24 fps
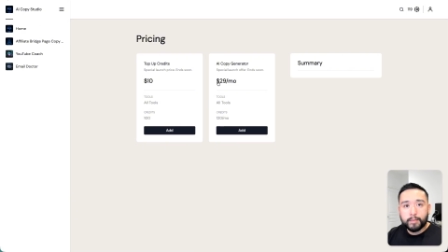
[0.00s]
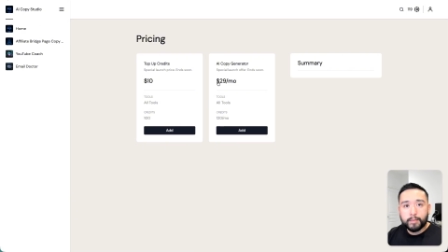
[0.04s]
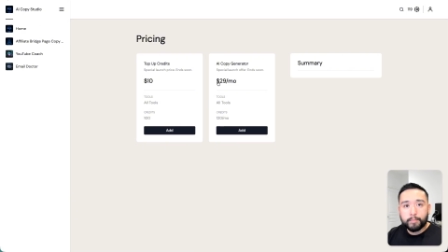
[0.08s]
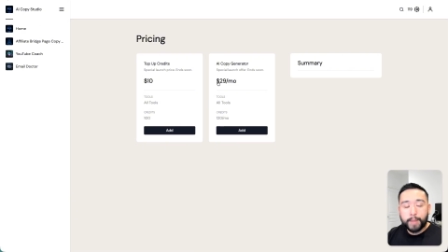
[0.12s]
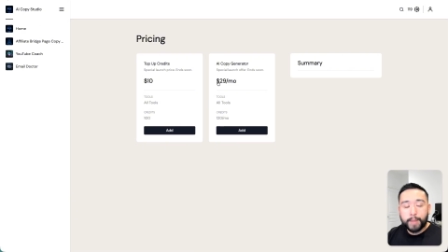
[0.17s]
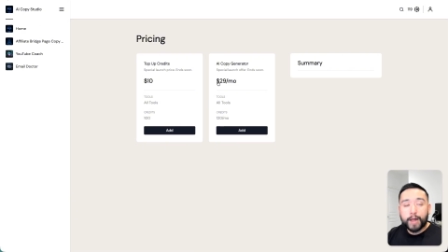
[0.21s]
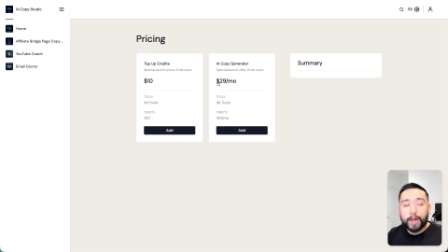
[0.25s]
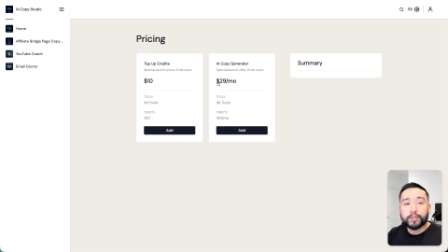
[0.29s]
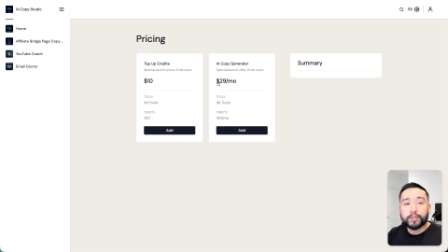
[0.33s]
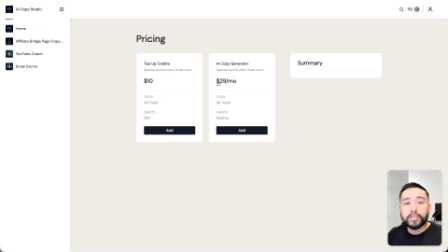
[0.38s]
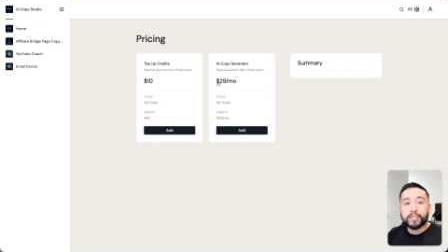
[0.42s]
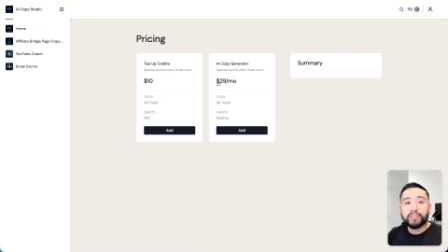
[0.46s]
but
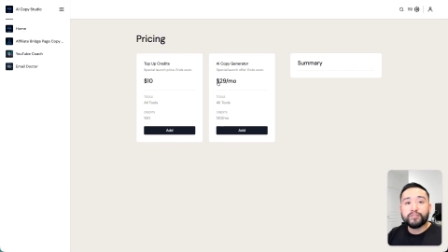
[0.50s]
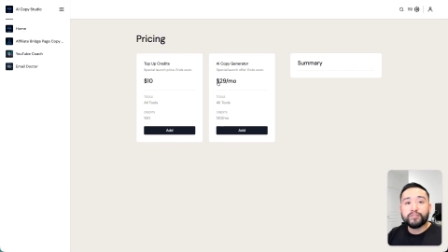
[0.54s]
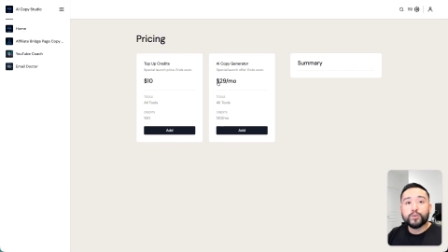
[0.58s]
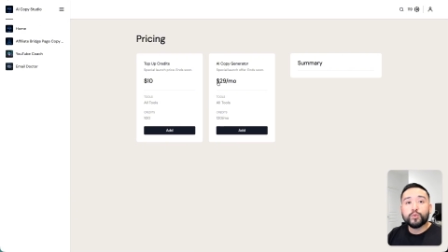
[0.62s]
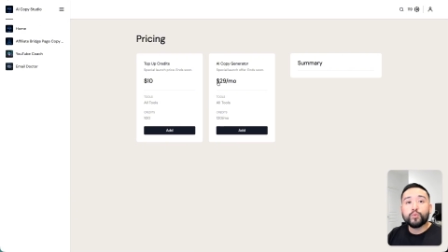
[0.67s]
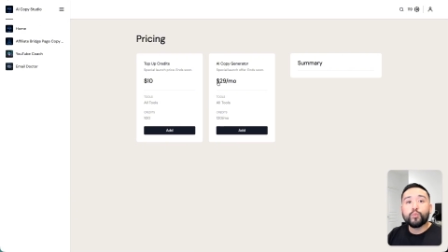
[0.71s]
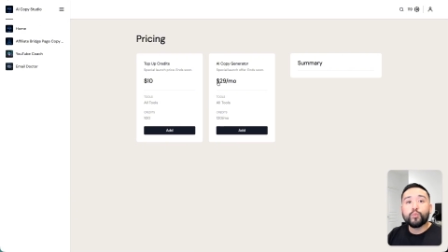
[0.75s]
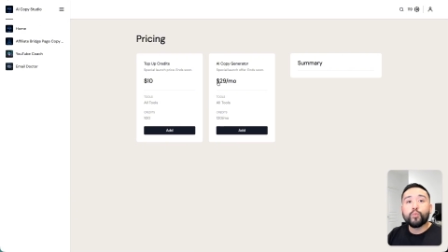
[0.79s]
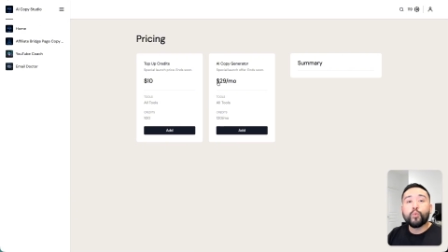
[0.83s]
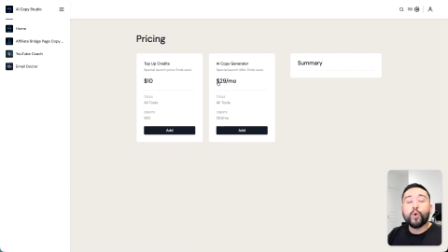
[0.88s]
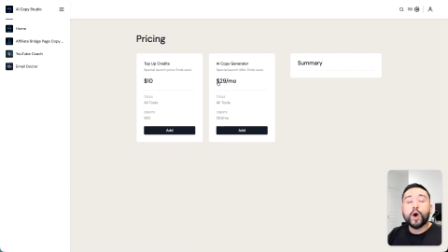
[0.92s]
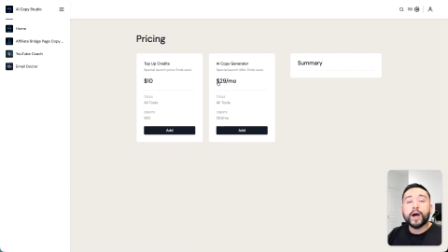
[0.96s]
I'll give you
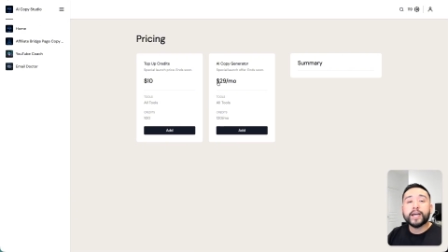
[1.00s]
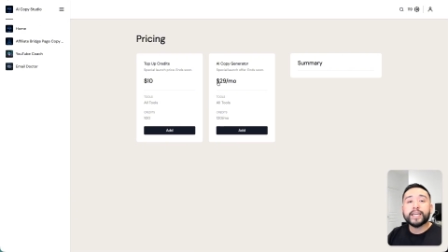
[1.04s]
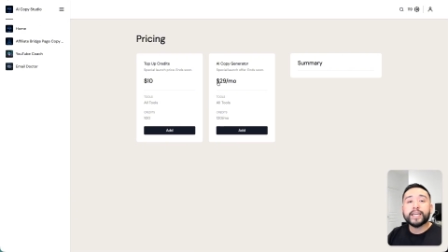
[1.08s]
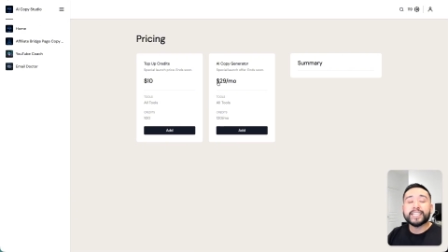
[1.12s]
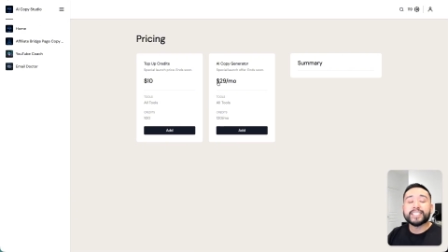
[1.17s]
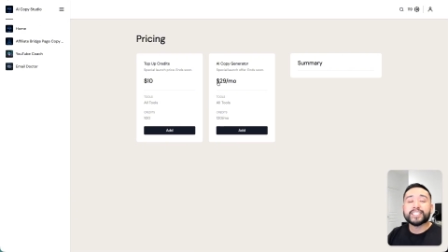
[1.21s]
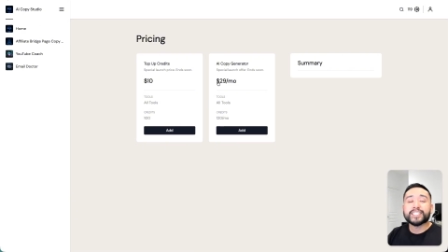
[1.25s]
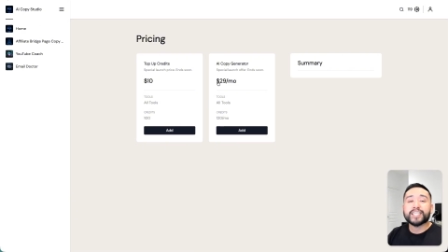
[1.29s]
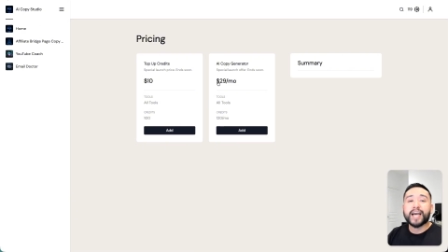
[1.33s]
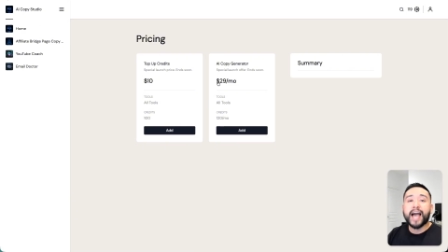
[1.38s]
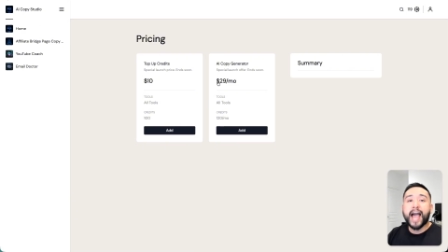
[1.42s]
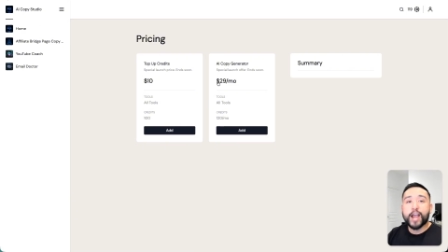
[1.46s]
one
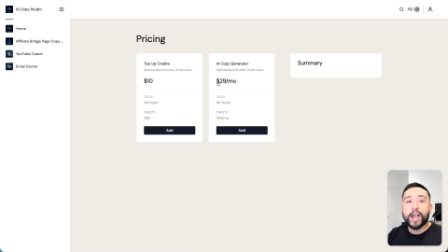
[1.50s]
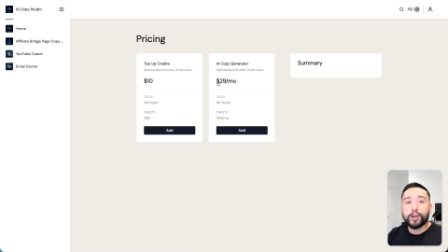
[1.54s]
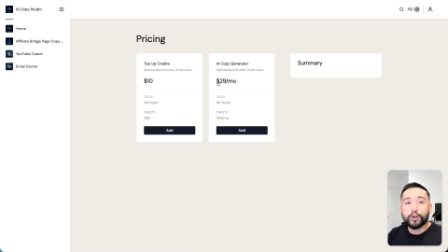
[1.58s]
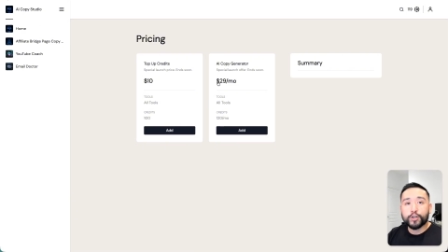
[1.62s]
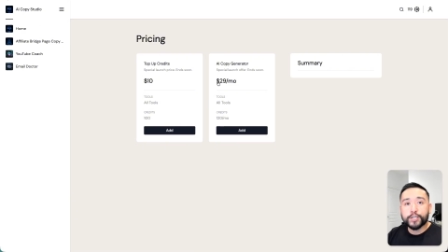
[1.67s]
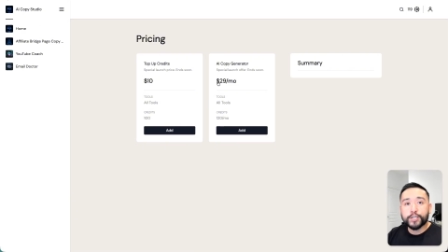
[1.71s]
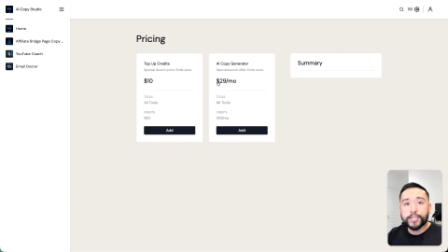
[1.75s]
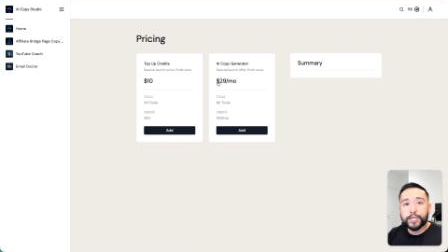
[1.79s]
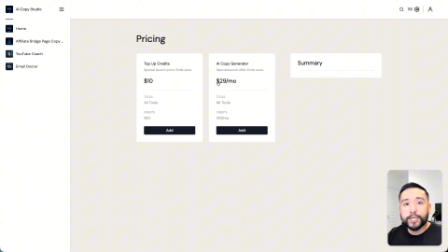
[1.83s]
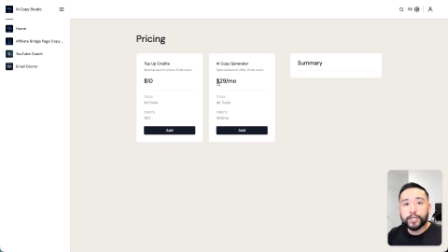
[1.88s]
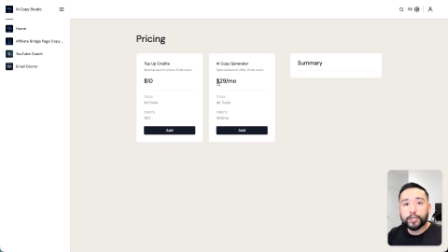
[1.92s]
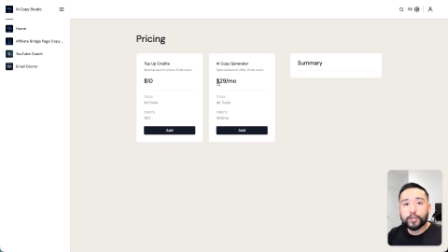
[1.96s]
entire
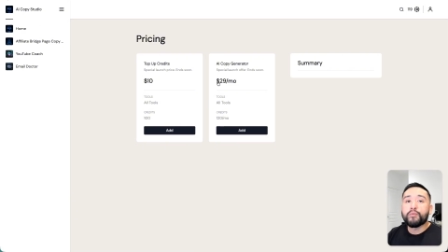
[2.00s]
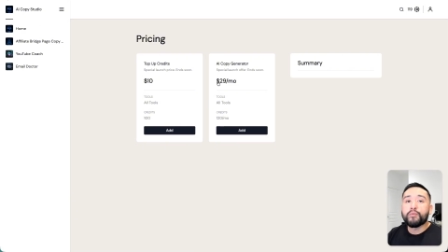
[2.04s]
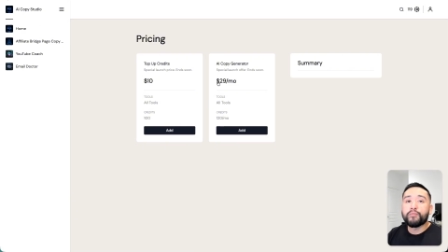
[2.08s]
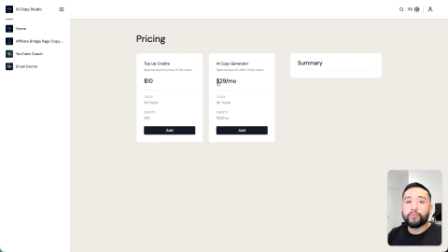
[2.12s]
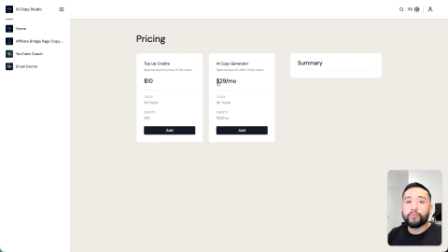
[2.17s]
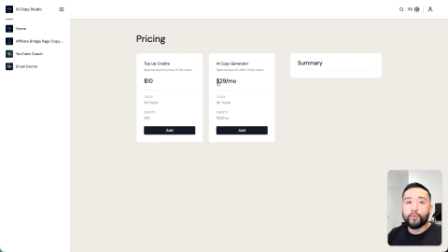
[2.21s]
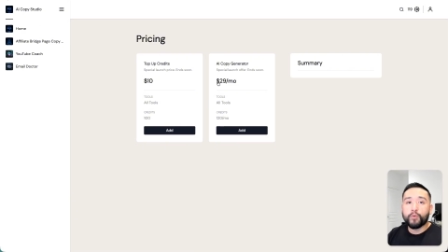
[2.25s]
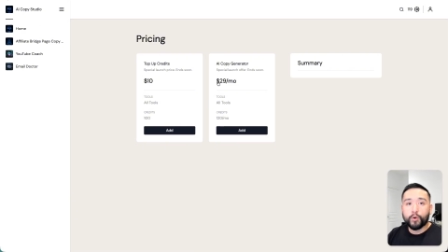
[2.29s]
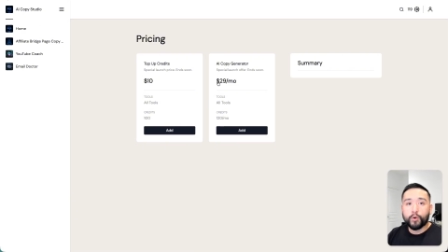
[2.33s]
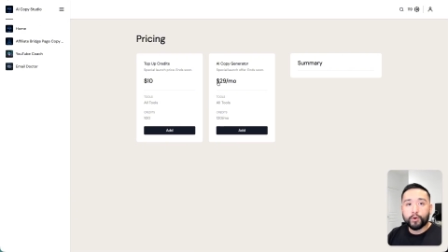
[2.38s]
year for